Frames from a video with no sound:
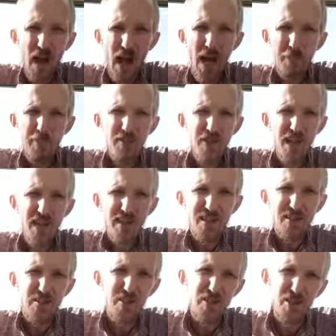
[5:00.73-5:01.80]
update
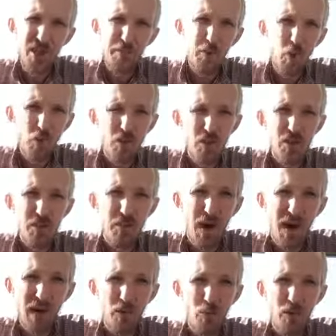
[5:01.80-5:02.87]
the subconscious
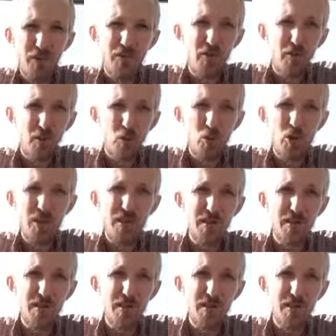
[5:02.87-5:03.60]
mind with the newly